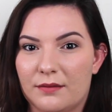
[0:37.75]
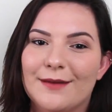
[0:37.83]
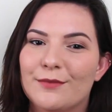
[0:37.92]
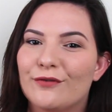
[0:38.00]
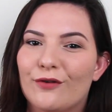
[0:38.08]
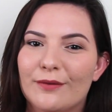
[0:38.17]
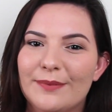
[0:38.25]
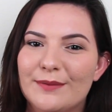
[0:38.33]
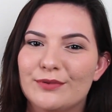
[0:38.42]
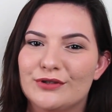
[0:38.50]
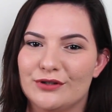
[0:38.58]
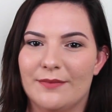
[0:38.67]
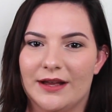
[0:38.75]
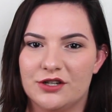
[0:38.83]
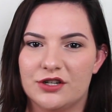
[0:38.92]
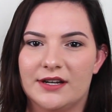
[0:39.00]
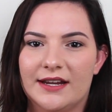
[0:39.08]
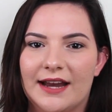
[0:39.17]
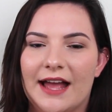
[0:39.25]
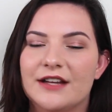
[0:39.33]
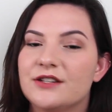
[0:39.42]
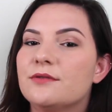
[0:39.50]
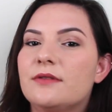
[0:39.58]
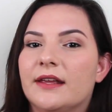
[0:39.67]
And before people do mention it,
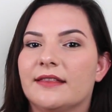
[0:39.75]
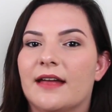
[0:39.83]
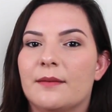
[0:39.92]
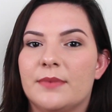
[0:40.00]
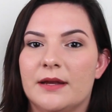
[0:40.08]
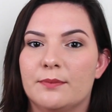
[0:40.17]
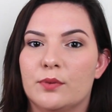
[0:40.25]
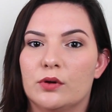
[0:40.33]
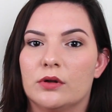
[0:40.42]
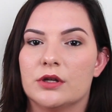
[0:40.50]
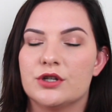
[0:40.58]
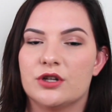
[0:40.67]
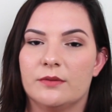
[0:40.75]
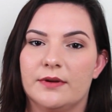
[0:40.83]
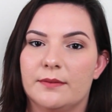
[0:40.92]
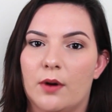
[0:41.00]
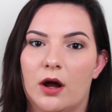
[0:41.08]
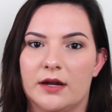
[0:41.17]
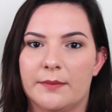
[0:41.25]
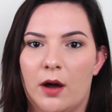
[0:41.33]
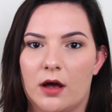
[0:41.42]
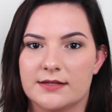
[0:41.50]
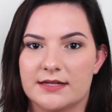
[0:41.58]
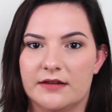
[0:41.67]
I do think that people should be body
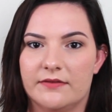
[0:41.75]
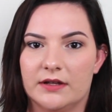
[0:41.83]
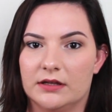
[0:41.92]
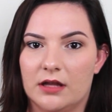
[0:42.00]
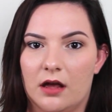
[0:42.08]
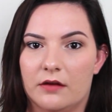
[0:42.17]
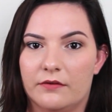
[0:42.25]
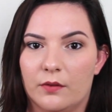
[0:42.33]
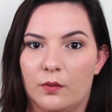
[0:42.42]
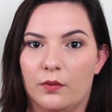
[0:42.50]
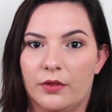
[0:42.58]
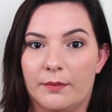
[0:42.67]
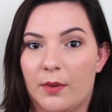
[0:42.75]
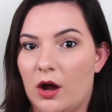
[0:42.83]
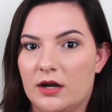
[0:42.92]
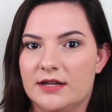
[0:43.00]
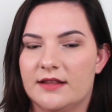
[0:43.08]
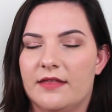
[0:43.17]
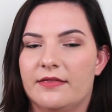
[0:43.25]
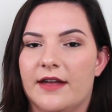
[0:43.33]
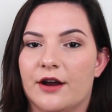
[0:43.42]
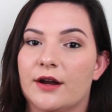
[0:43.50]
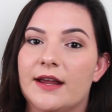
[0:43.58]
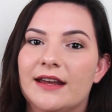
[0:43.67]
positive and love the body that
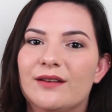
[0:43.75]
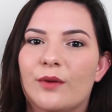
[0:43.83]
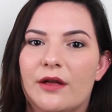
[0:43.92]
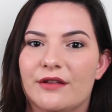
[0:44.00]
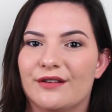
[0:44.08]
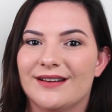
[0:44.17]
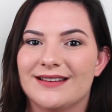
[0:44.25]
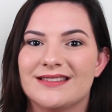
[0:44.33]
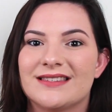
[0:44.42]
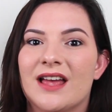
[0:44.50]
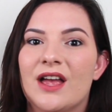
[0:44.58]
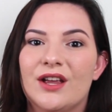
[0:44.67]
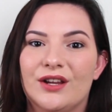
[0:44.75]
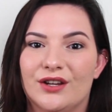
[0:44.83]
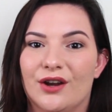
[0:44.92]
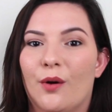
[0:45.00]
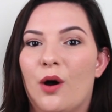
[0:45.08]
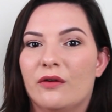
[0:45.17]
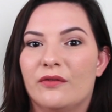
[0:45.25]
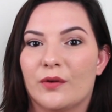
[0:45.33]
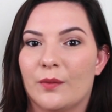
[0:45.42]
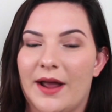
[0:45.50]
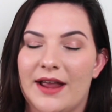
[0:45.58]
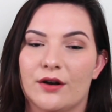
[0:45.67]
they're in, whether it's, you know,
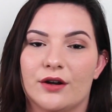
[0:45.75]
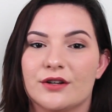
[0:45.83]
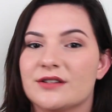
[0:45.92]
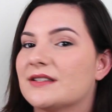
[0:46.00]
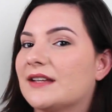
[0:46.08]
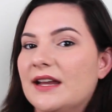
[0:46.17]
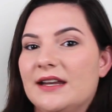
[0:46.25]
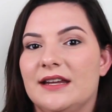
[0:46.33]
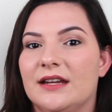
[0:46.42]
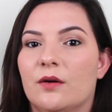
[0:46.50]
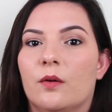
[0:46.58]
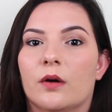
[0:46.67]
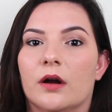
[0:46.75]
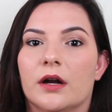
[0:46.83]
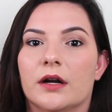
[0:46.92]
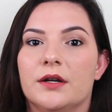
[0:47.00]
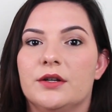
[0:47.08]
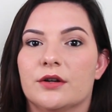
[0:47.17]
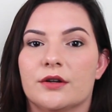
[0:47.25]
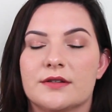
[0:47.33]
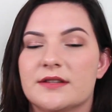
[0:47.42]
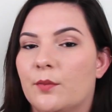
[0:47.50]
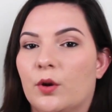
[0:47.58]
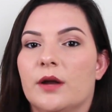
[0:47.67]
overweight or you're skinny or you're
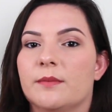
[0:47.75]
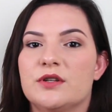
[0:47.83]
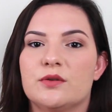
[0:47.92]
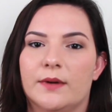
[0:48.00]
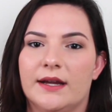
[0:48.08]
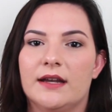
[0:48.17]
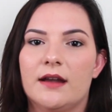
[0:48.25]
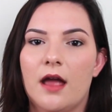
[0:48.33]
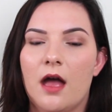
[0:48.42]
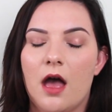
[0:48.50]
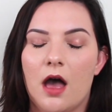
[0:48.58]
somewhere in between.